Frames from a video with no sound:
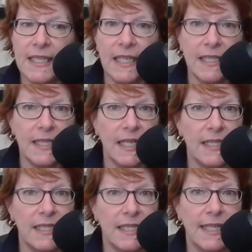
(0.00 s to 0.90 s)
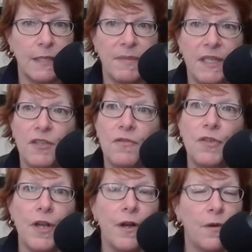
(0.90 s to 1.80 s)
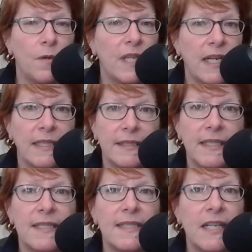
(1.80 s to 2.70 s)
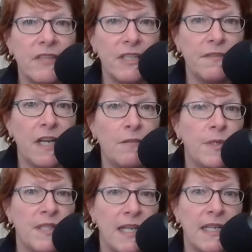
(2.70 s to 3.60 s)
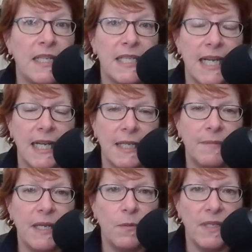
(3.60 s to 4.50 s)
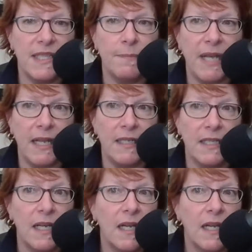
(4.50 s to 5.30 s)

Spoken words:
data scientists like me, you know that at least 75% of the time that we spend